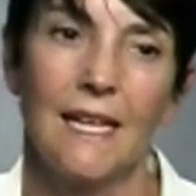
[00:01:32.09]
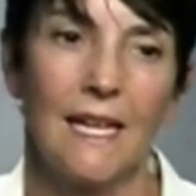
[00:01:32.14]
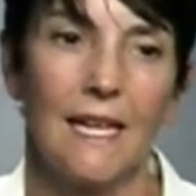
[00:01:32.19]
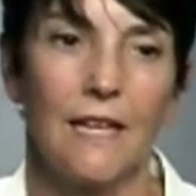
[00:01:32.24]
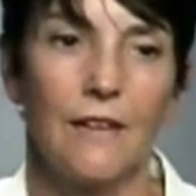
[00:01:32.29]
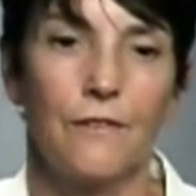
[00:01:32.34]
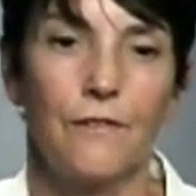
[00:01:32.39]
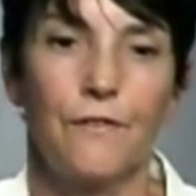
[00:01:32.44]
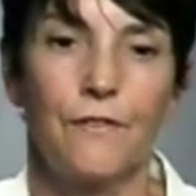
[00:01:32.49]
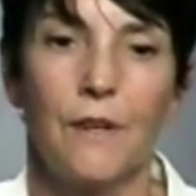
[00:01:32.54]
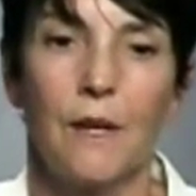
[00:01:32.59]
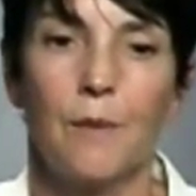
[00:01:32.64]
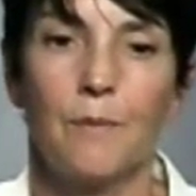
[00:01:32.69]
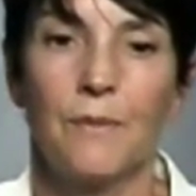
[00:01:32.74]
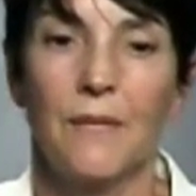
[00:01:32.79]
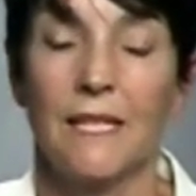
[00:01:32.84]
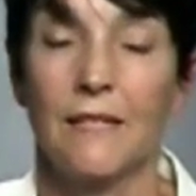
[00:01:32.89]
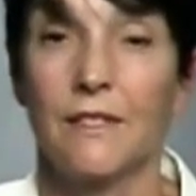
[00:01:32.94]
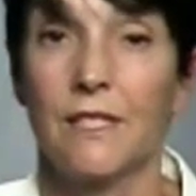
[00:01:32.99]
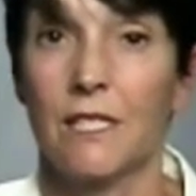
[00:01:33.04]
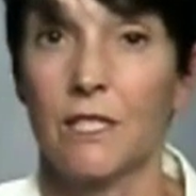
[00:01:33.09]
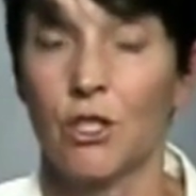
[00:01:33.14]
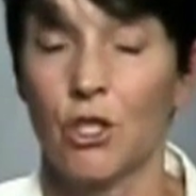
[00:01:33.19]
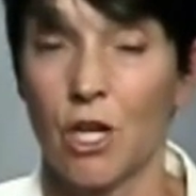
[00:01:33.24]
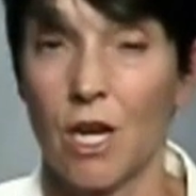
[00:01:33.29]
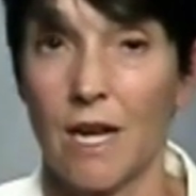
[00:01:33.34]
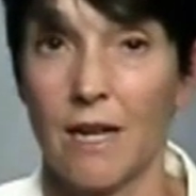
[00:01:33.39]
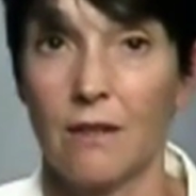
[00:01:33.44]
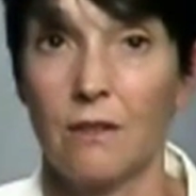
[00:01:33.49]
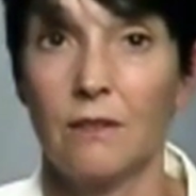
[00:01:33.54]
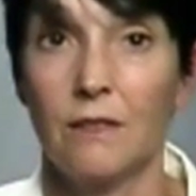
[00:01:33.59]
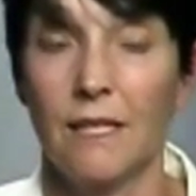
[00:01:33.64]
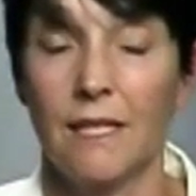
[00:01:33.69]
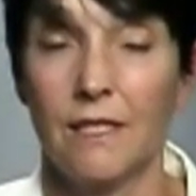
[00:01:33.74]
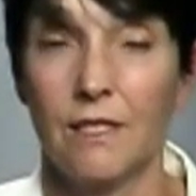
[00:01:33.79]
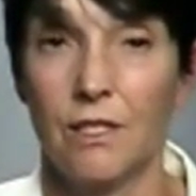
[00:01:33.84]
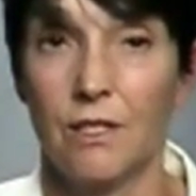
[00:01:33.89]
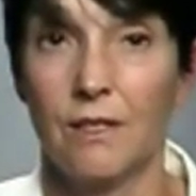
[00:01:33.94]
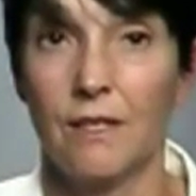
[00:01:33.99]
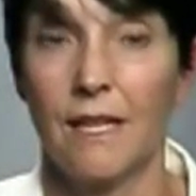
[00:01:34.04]
If it's a child
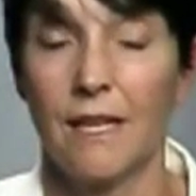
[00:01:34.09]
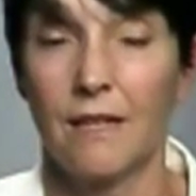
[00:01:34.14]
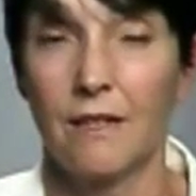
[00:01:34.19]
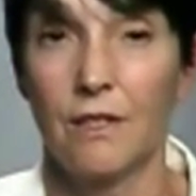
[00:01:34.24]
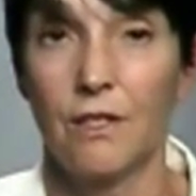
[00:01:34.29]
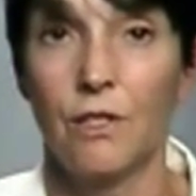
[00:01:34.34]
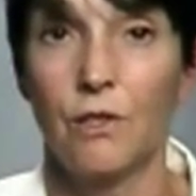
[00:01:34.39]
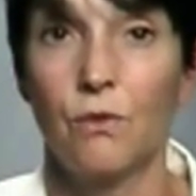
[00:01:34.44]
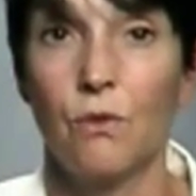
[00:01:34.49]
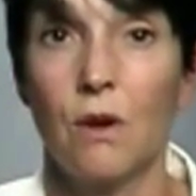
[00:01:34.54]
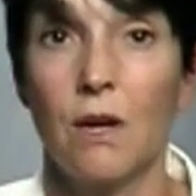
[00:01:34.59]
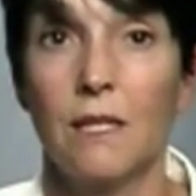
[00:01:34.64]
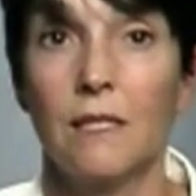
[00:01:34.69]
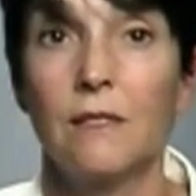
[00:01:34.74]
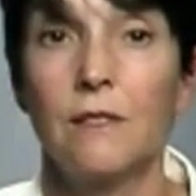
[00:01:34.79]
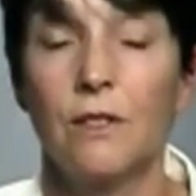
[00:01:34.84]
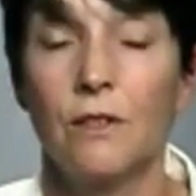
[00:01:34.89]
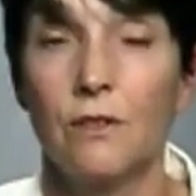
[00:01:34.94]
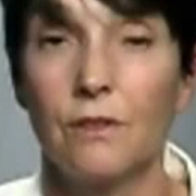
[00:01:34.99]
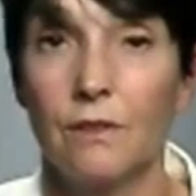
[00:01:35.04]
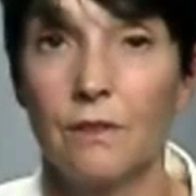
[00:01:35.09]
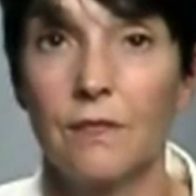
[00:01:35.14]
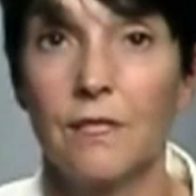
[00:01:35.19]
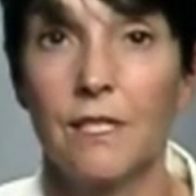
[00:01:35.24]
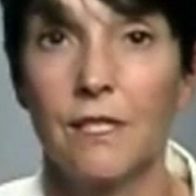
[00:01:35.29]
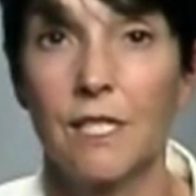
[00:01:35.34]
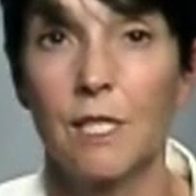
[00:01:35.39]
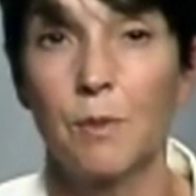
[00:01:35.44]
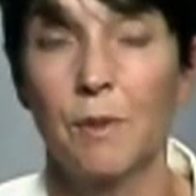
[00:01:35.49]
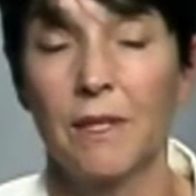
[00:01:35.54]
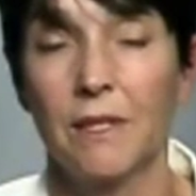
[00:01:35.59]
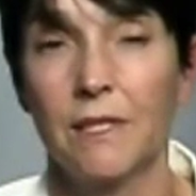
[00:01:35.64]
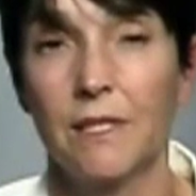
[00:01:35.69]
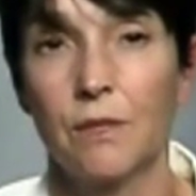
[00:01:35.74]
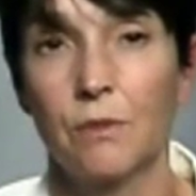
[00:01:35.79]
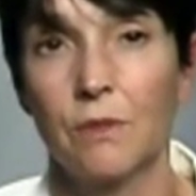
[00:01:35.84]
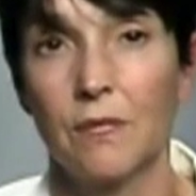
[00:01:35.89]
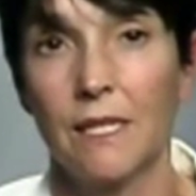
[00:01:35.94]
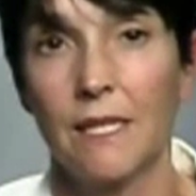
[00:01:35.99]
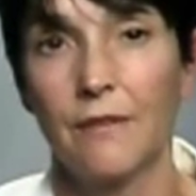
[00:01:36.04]
that you want to experience
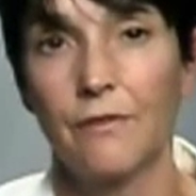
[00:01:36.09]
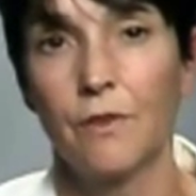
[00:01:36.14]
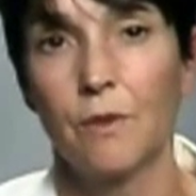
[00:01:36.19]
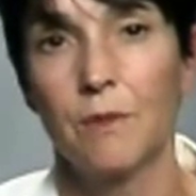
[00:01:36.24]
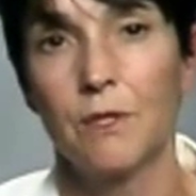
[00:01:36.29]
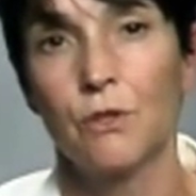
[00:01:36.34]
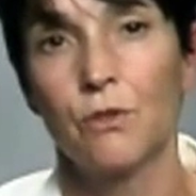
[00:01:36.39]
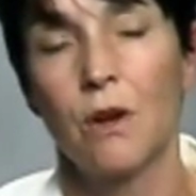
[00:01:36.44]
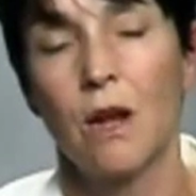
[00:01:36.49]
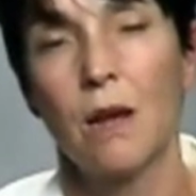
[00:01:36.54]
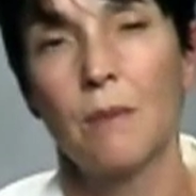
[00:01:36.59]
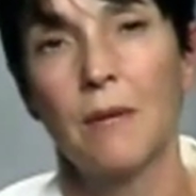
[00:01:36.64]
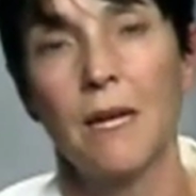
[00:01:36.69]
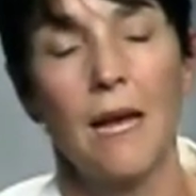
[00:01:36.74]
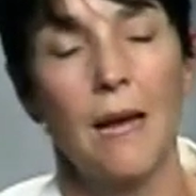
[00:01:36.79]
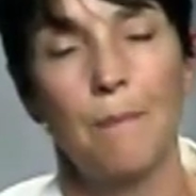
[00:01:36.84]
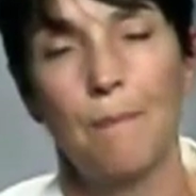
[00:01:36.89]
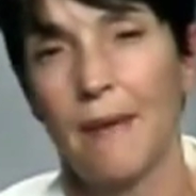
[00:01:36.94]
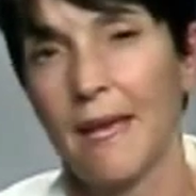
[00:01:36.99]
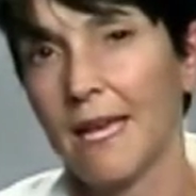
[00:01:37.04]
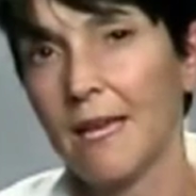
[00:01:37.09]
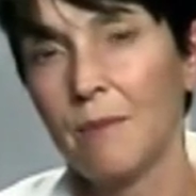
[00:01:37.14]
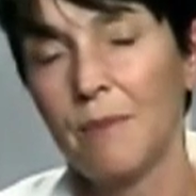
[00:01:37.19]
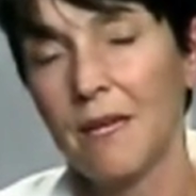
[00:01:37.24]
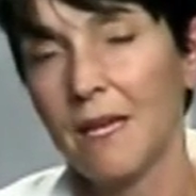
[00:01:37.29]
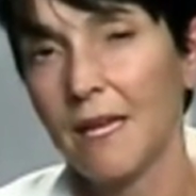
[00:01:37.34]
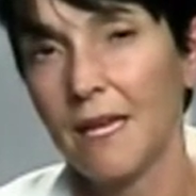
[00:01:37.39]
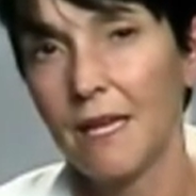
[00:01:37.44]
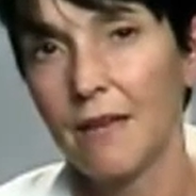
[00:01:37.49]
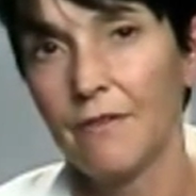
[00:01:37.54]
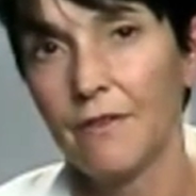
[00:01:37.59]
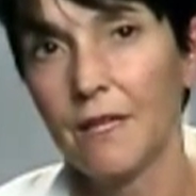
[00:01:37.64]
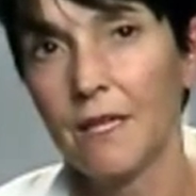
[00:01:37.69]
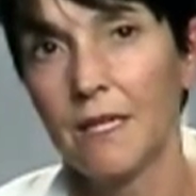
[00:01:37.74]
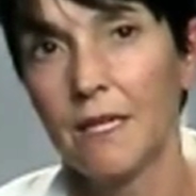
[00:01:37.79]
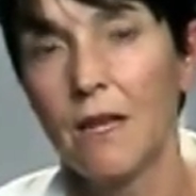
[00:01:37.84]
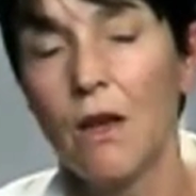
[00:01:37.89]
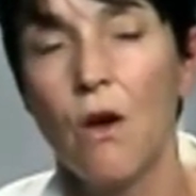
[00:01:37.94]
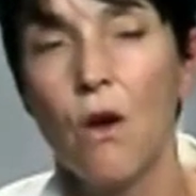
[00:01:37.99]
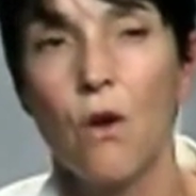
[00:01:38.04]
the relief from a trauma, a baby
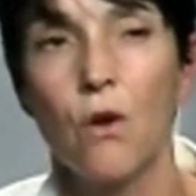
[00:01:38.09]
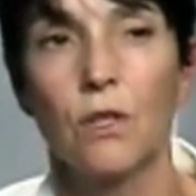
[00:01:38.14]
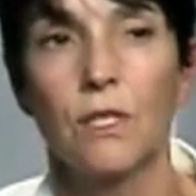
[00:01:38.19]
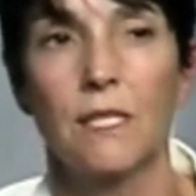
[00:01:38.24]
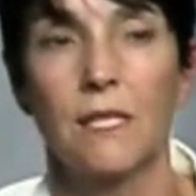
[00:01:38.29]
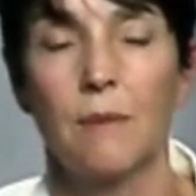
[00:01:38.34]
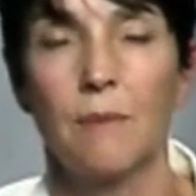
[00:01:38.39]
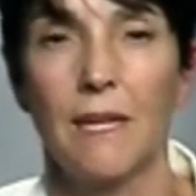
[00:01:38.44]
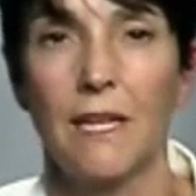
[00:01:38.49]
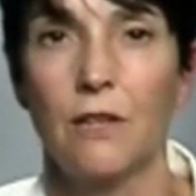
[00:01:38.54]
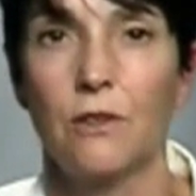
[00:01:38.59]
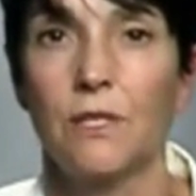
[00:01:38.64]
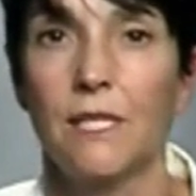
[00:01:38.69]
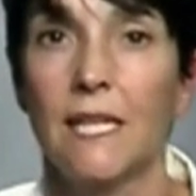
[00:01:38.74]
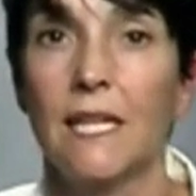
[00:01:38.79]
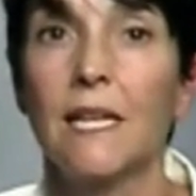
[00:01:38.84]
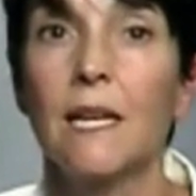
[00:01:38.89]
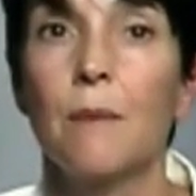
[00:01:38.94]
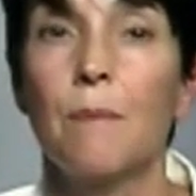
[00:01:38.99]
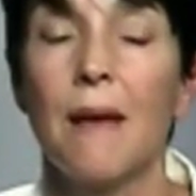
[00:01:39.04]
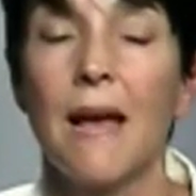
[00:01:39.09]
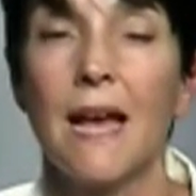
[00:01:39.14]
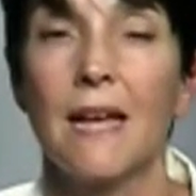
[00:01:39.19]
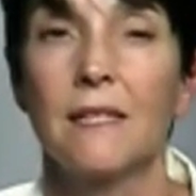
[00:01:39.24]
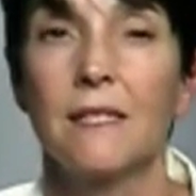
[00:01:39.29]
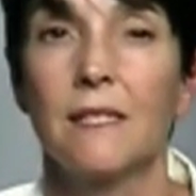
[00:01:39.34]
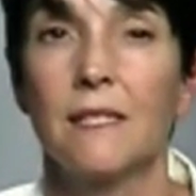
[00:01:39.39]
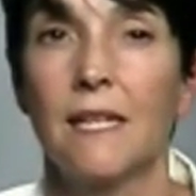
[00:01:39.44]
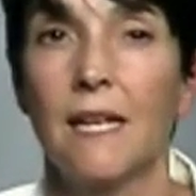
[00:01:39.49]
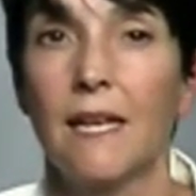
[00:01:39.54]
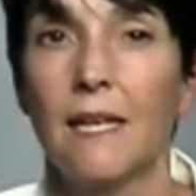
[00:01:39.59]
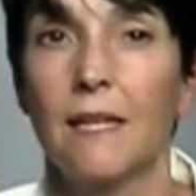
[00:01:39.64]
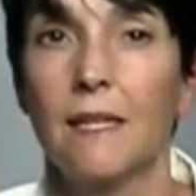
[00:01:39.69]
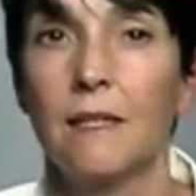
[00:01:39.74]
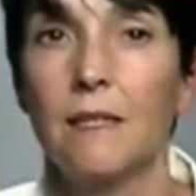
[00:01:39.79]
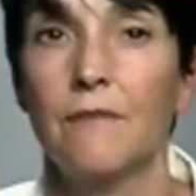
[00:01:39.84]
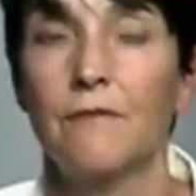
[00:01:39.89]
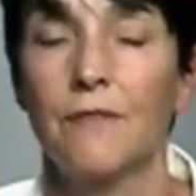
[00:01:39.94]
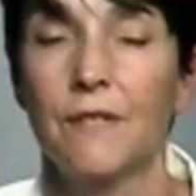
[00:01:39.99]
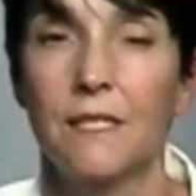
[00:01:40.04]
even, or somebody who's
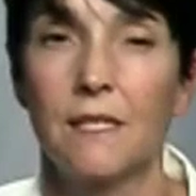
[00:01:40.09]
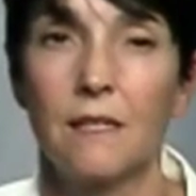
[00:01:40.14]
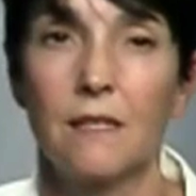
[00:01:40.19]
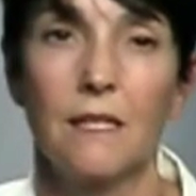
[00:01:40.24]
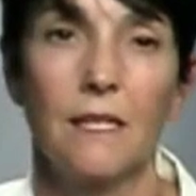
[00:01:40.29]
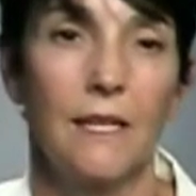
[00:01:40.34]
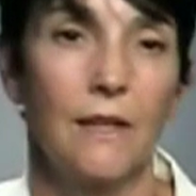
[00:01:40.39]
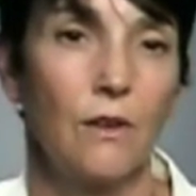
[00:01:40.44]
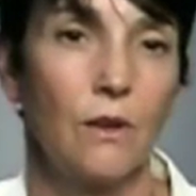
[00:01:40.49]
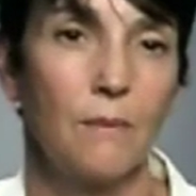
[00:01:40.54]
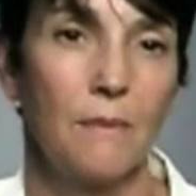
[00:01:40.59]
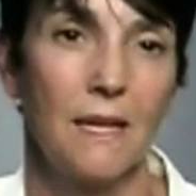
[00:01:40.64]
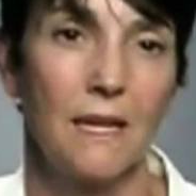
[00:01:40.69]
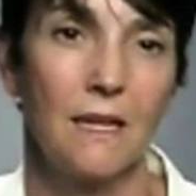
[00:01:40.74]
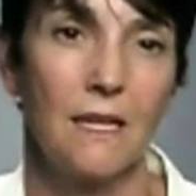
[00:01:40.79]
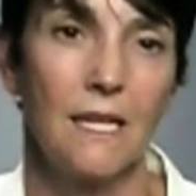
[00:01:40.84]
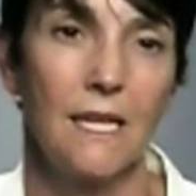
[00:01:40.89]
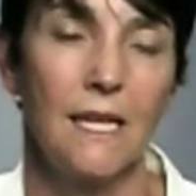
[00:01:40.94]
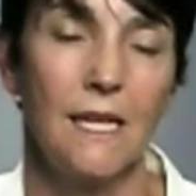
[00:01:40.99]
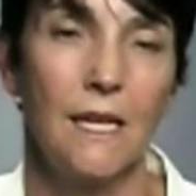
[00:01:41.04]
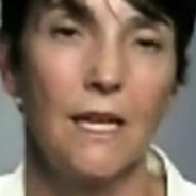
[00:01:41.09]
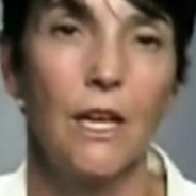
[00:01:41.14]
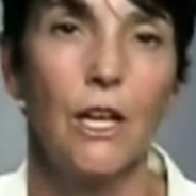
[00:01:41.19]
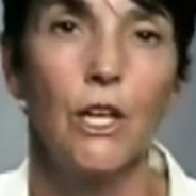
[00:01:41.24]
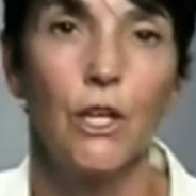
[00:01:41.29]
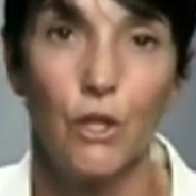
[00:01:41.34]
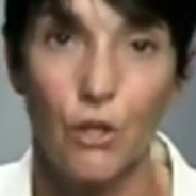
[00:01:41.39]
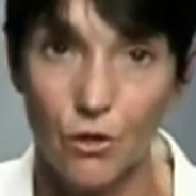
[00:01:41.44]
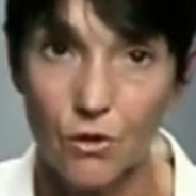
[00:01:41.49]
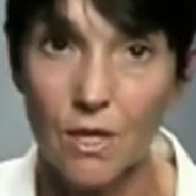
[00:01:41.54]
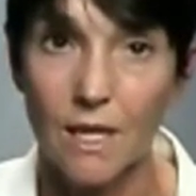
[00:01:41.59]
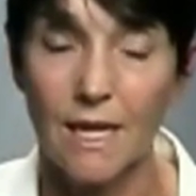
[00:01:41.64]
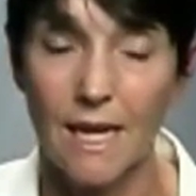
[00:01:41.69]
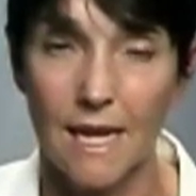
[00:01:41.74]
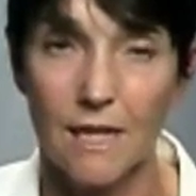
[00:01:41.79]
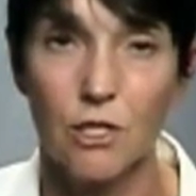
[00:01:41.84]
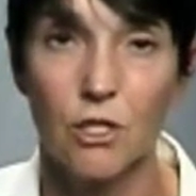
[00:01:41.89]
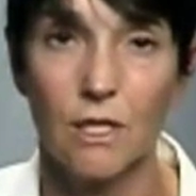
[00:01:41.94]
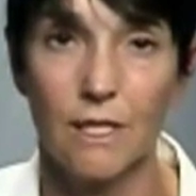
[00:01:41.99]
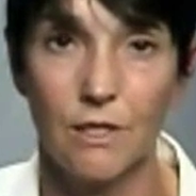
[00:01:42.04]
incapacitated physically or mentally, you can
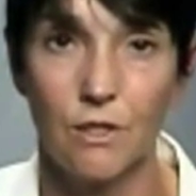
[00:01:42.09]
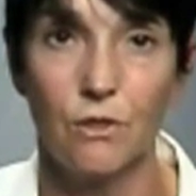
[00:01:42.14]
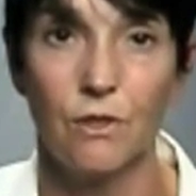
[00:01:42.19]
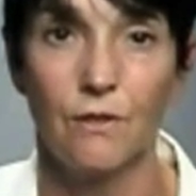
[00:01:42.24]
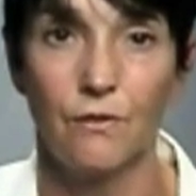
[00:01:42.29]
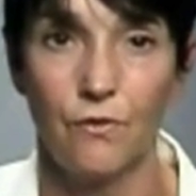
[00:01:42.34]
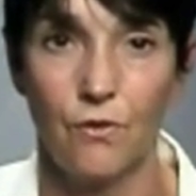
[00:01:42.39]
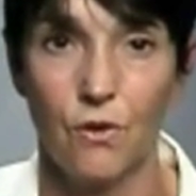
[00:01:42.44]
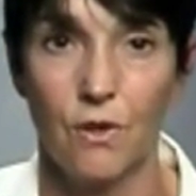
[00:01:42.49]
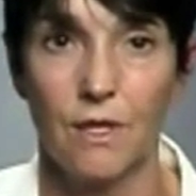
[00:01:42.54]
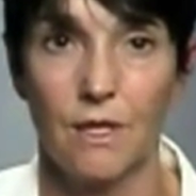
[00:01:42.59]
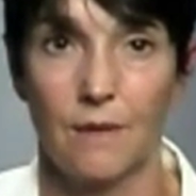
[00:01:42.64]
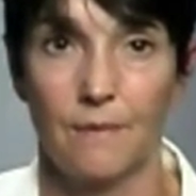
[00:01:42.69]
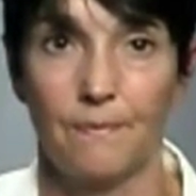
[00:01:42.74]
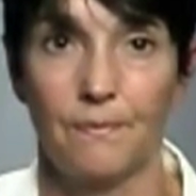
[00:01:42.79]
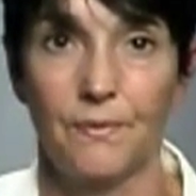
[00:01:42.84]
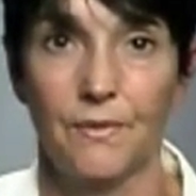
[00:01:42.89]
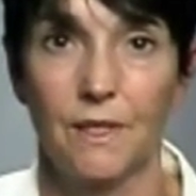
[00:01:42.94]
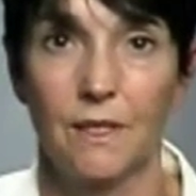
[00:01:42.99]
actually do it for them.